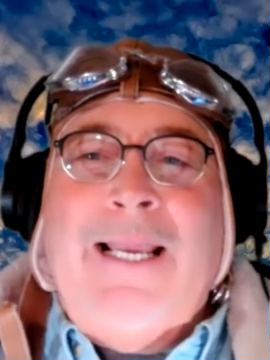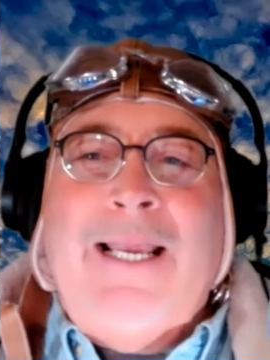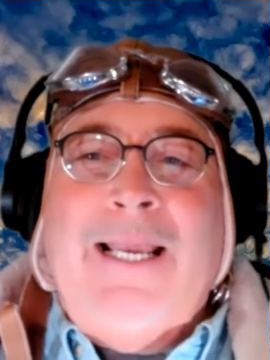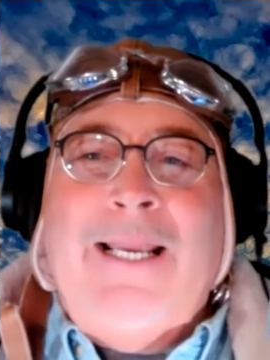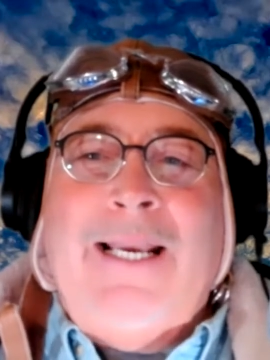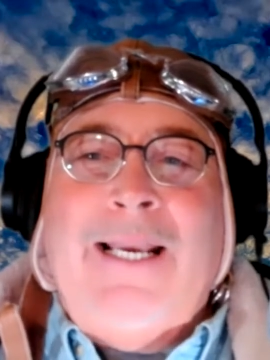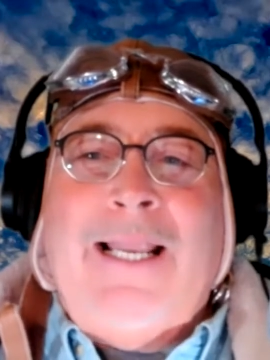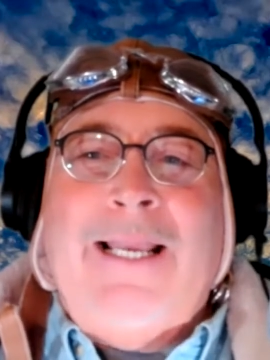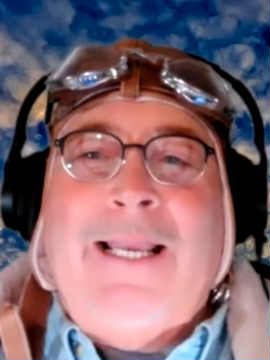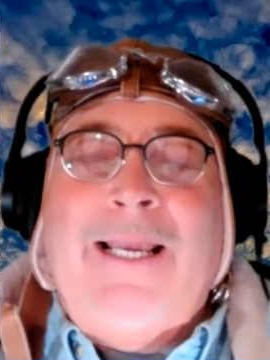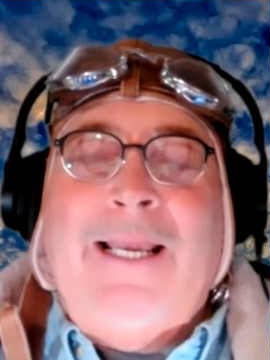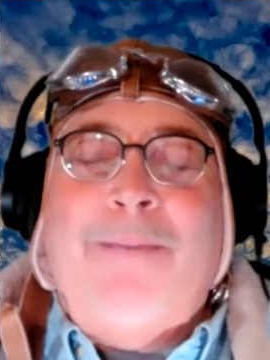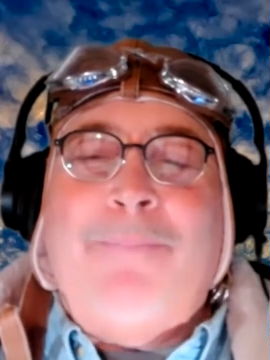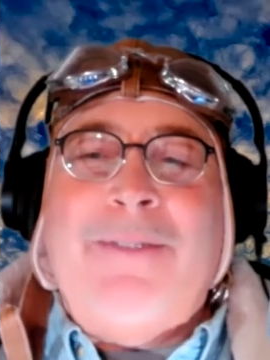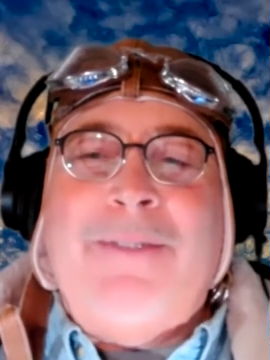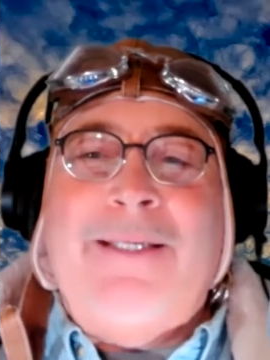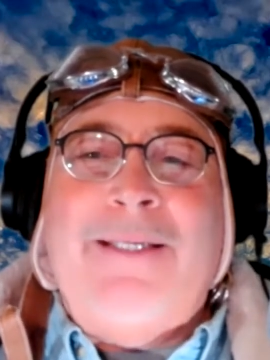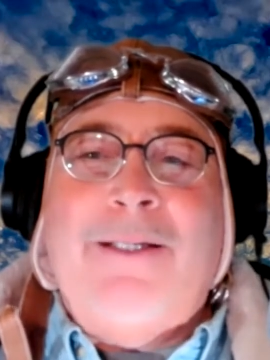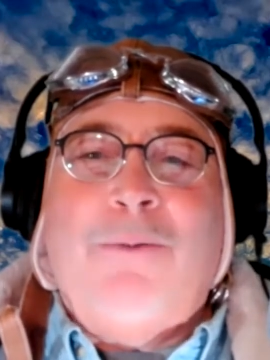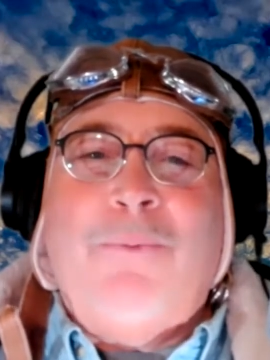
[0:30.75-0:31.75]
and I am
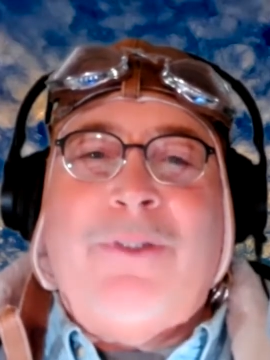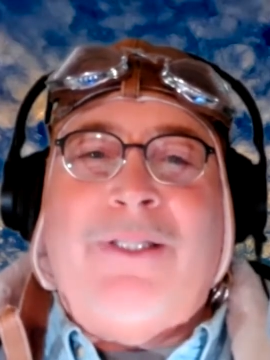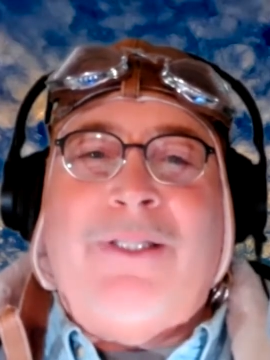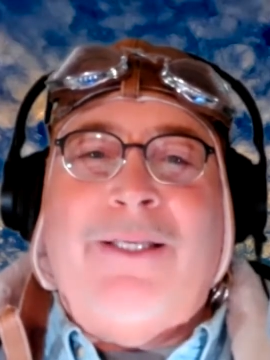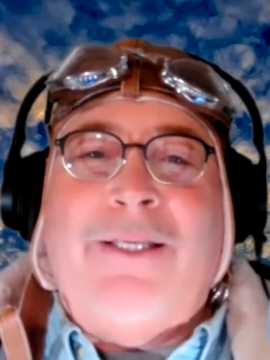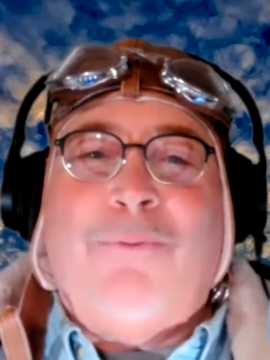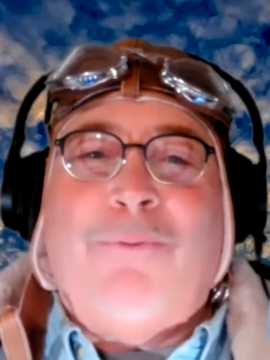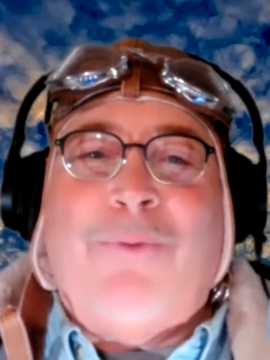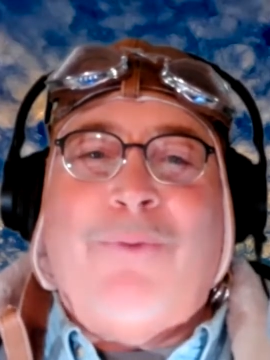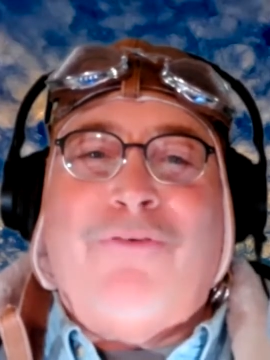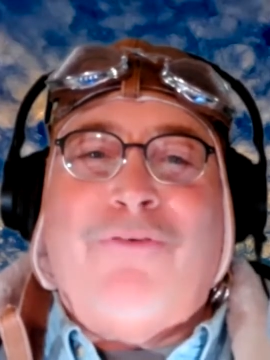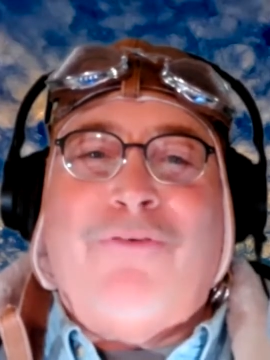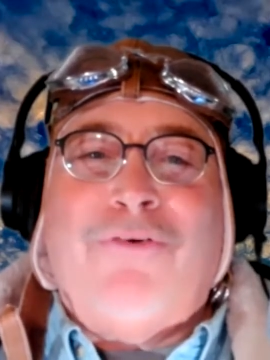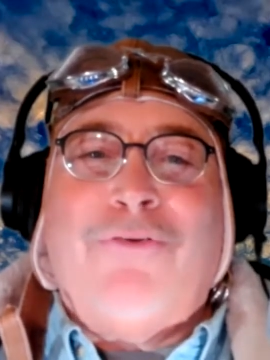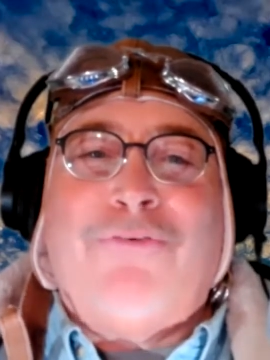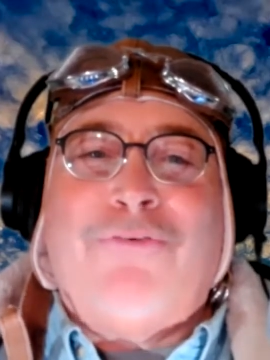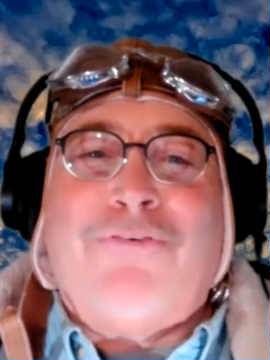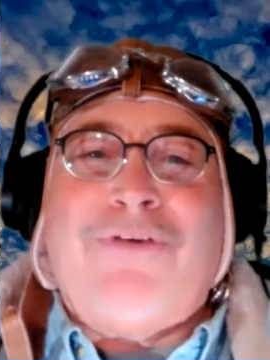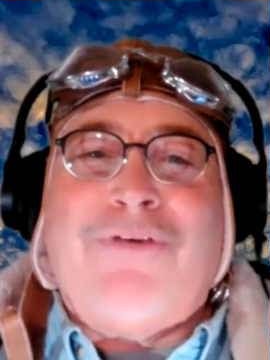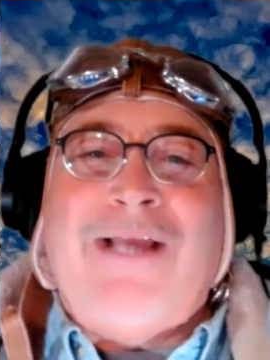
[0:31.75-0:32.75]
here with the
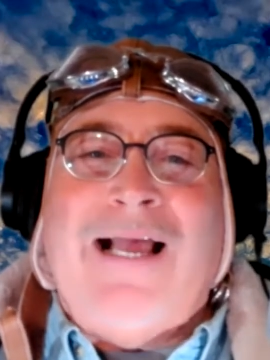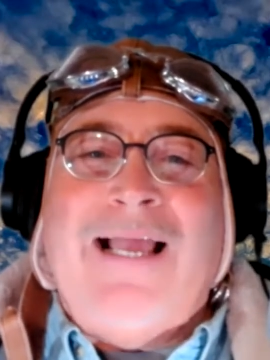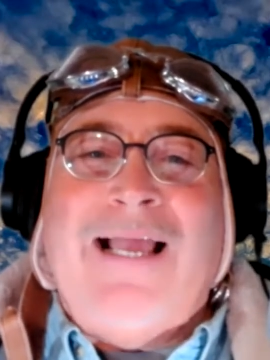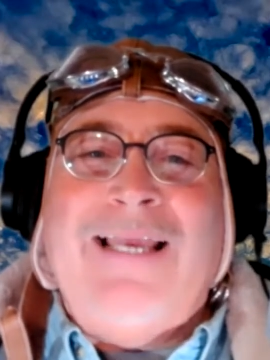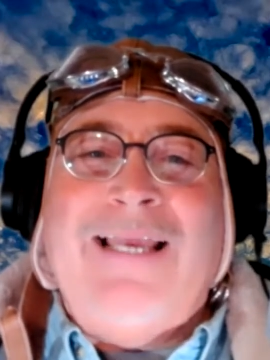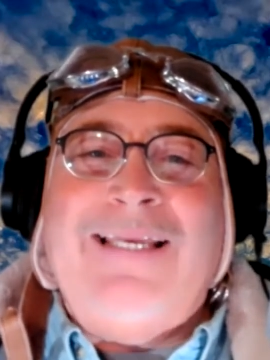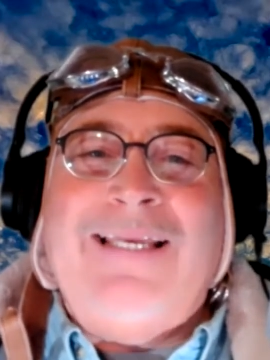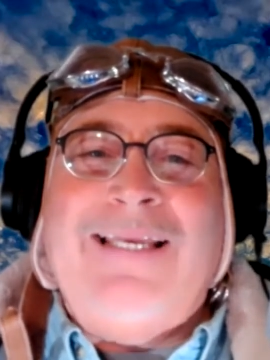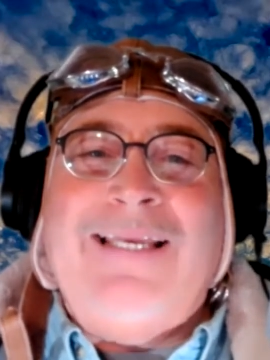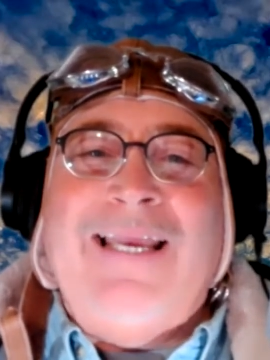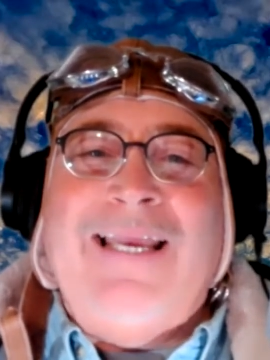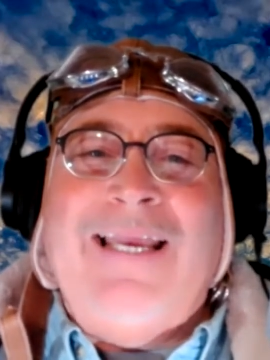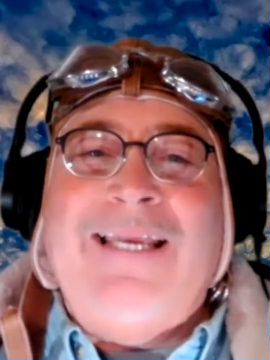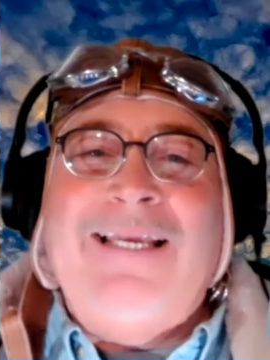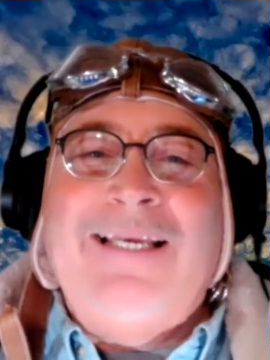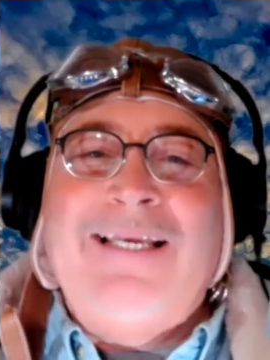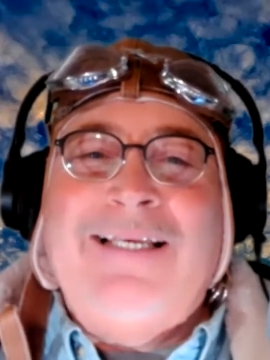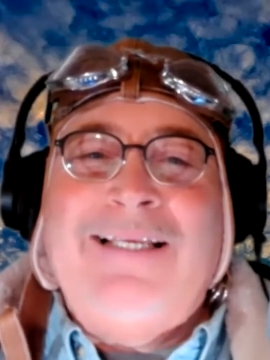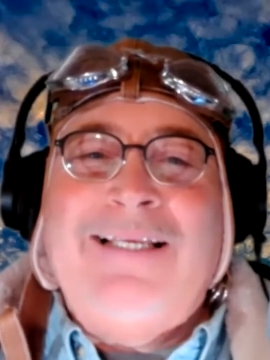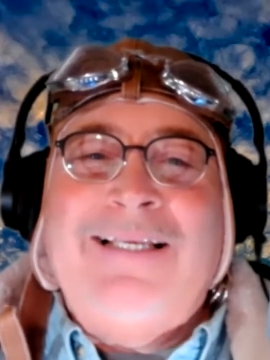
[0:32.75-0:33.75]
original Sky
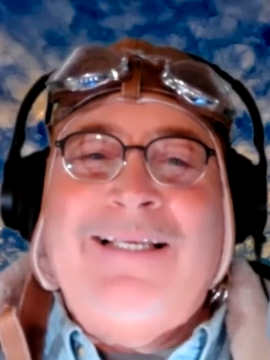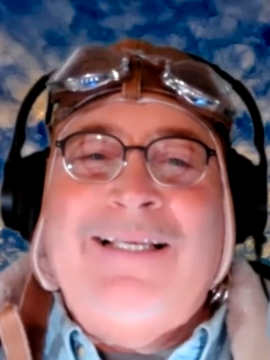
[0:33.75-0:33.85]
King,